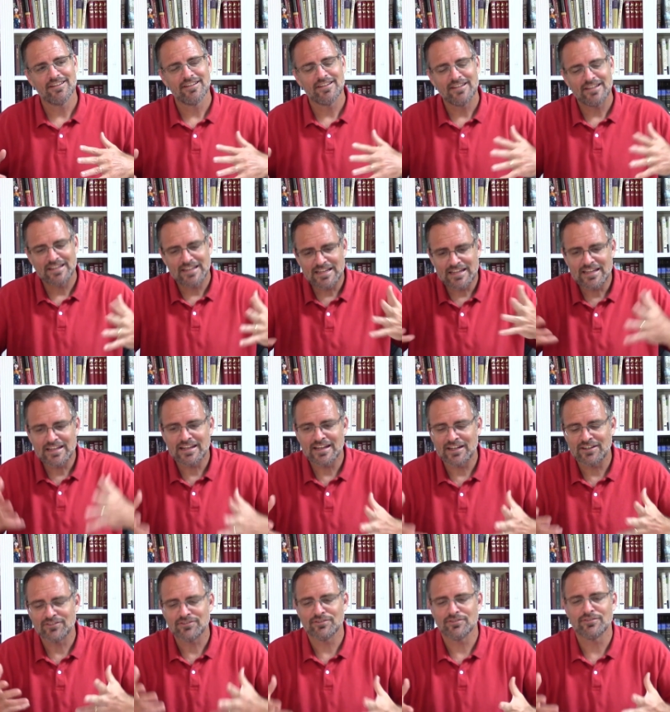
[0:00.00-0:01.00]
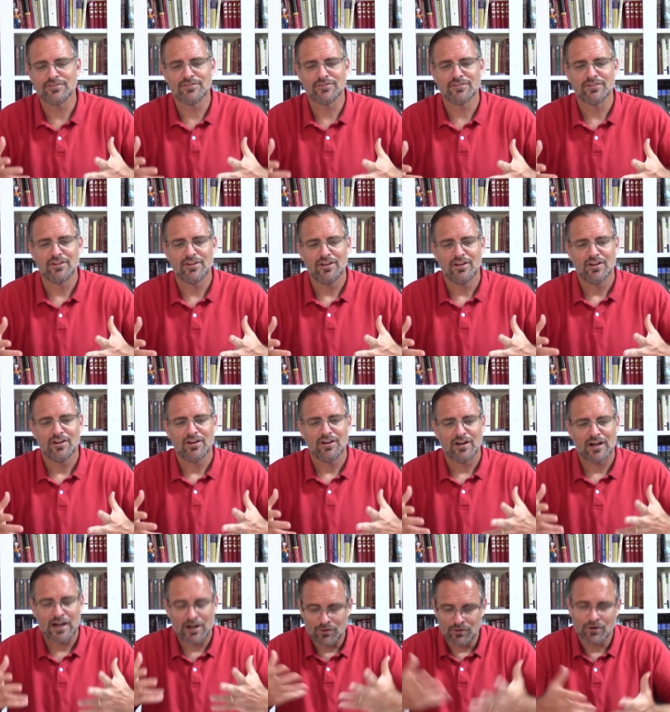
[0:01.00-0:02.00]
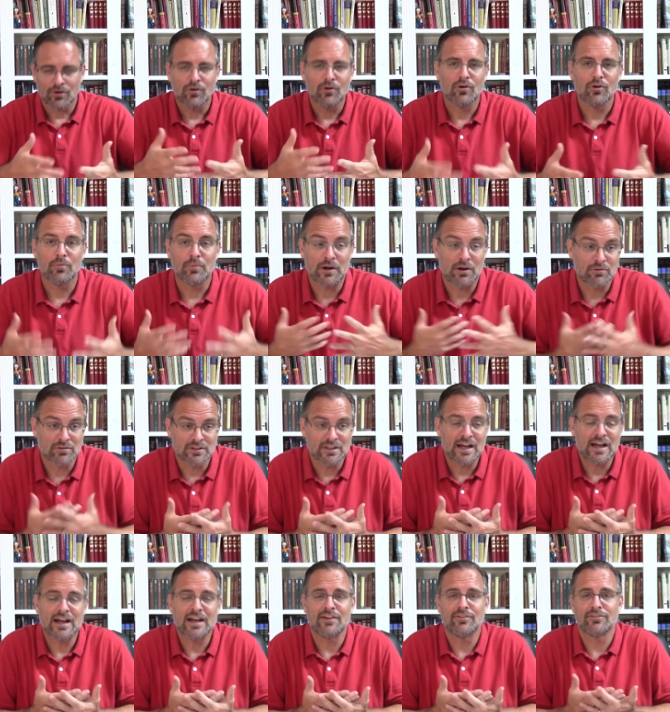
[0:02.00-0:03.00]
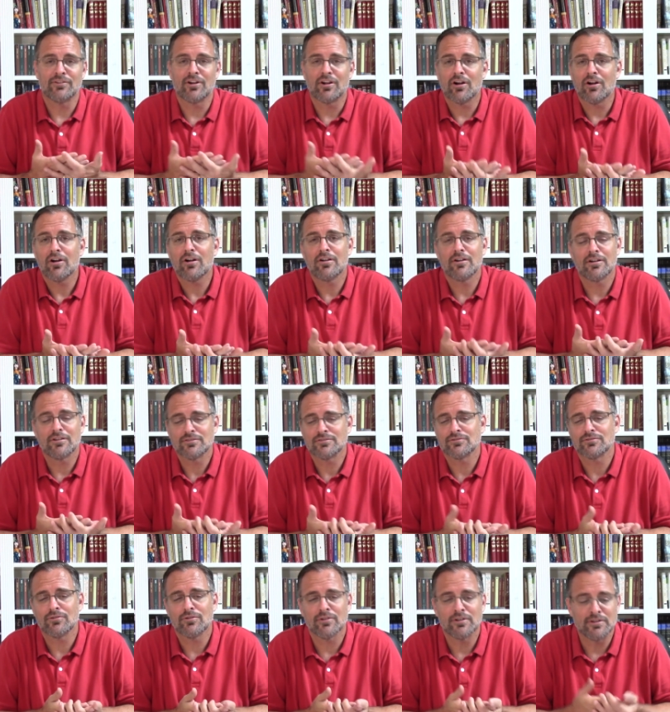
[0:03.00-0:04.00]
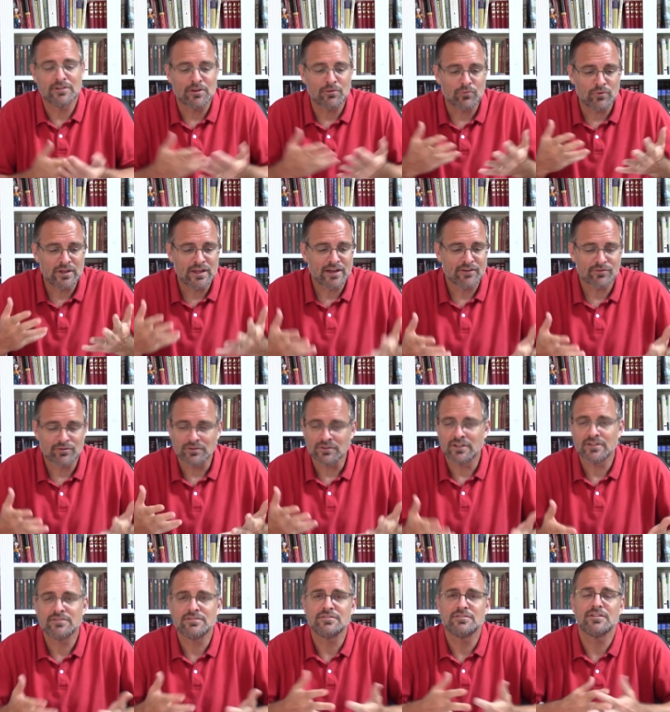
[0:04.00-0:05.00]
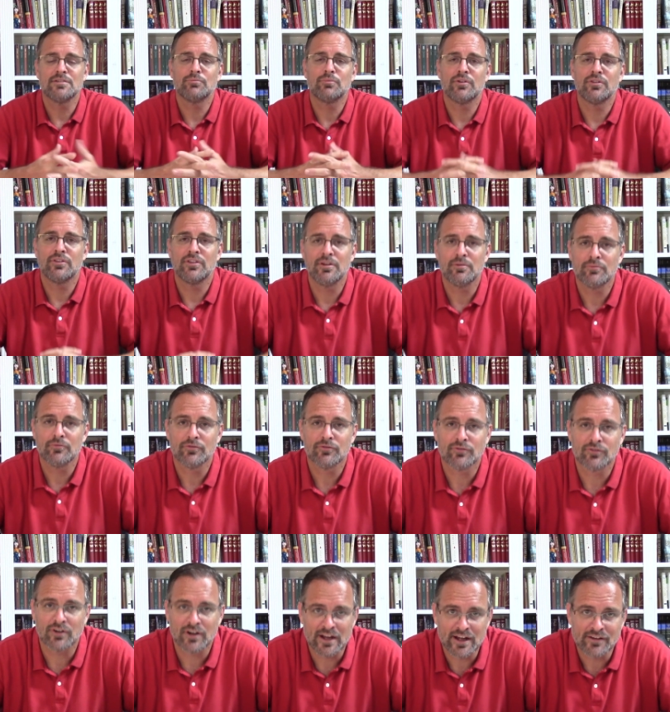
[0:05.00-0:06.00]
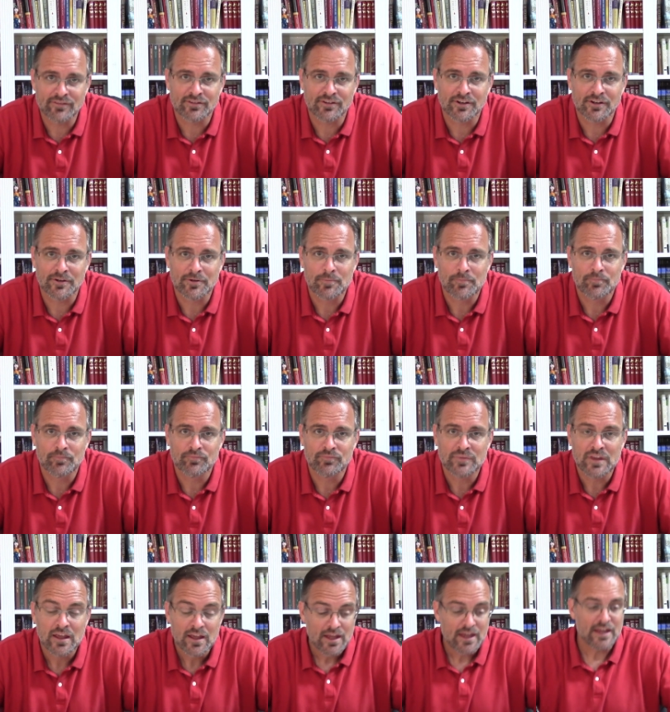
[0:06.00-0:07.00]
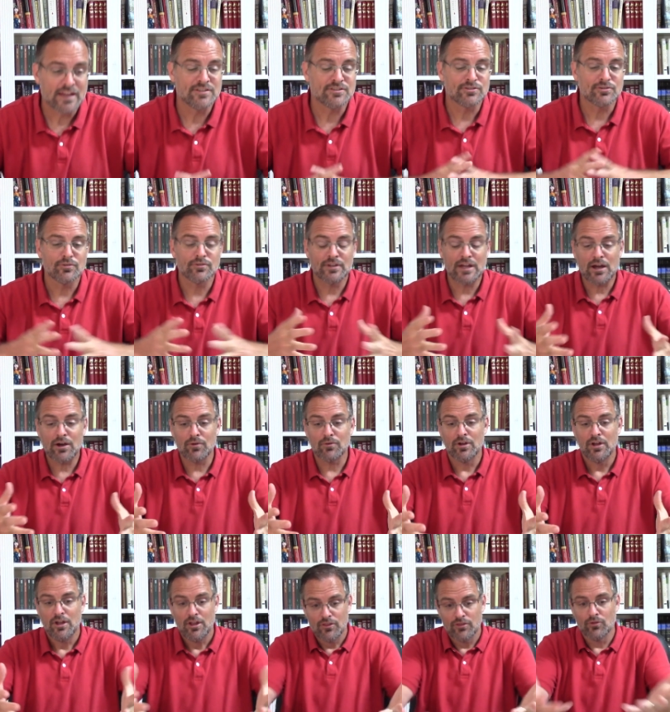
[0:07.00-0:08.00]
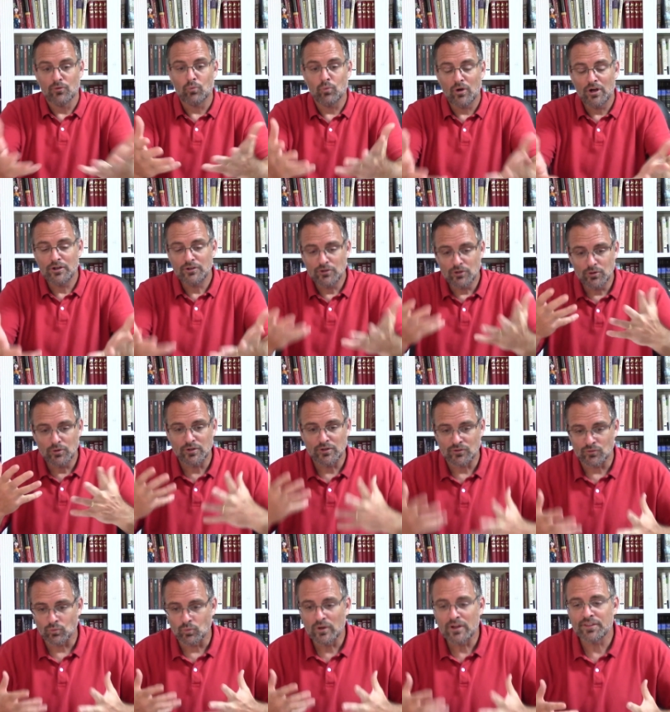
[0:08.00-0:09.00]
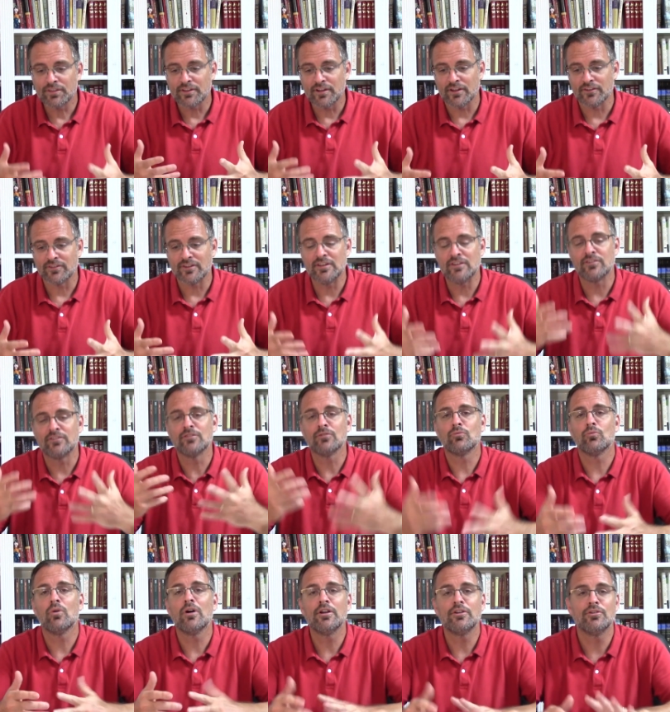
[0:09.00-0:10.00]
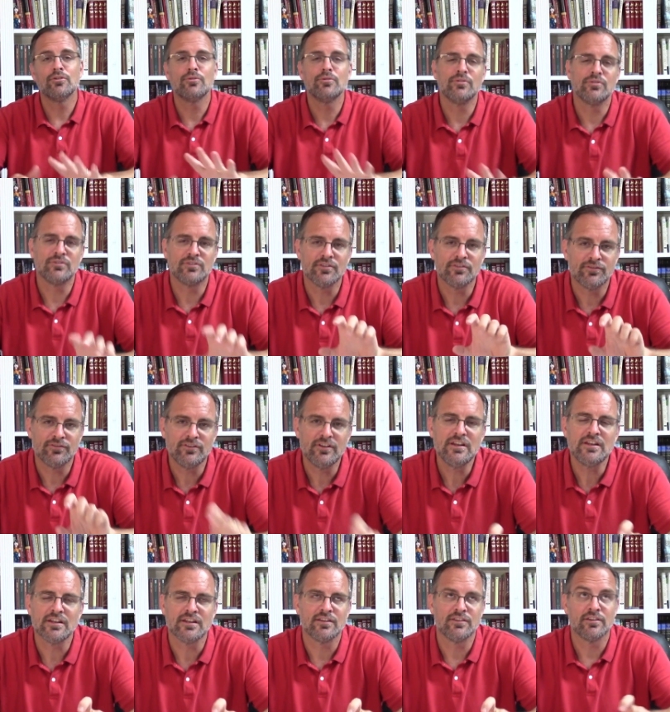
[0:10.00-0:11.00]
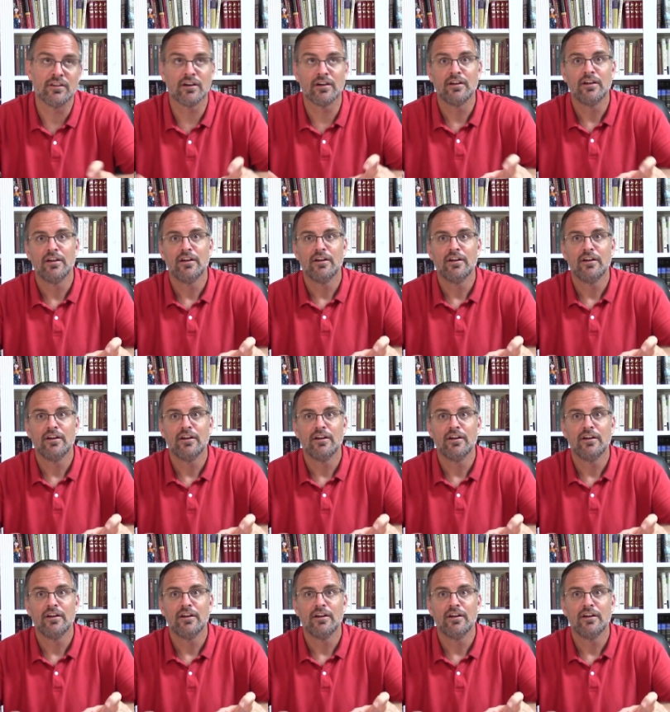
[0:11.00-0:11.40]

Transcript: he enters our home, our lives, our heart, our soul, and that we have a relationship with him forever. And so now the one who is with us is the one who has defeated the,